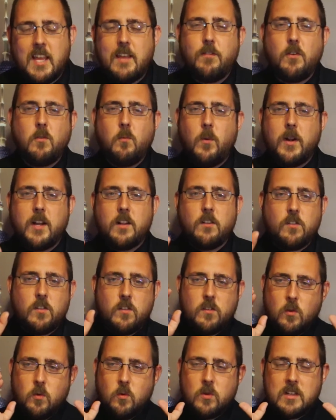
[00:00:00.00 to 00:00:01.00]
even when it's
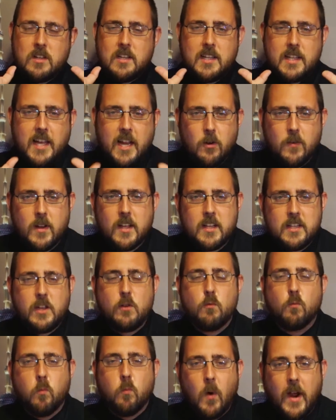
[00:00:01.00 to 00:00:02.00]
so
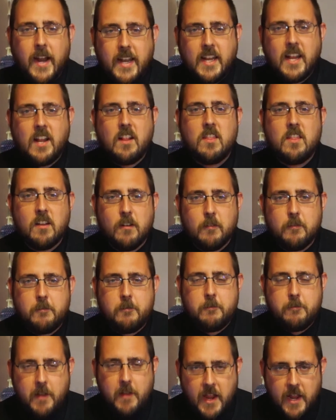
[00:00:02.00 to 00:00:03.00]
glaringly right in their
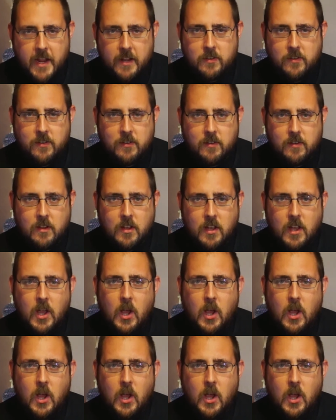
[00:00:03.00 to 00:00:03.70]
face,